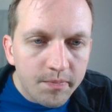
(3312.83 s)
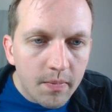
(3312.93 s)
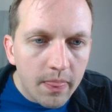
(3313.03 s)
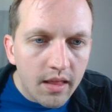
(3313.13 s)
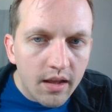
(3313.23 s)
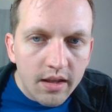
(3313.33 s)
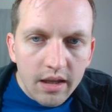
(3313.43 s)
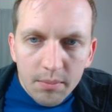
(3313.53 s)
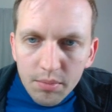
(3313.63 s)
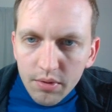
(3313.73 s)
And that
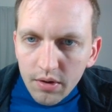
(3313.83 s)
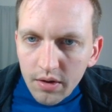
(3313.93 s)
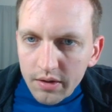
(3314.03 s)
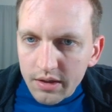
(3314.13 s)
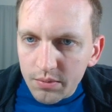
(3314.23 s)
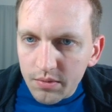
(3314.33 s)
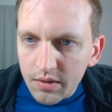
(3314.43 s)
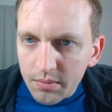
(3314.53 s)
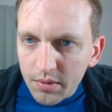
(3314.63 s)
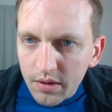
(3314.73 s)
probably
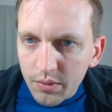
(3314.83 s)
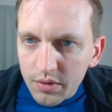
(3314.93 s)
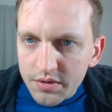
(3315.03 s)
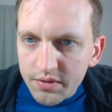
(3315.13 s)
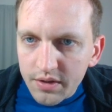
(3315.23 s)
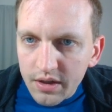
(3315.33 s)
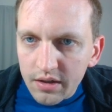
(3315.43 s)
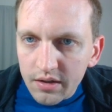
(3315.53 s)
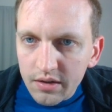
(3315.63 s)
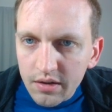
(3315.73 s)
works fine.
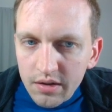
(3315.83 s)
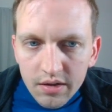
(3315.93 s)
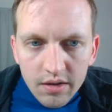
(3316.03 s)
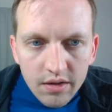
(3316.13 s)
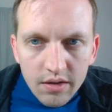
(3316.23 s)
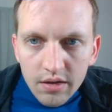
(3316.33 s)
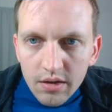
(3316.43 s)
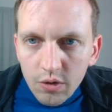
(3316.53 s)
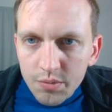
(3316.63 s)
Oops.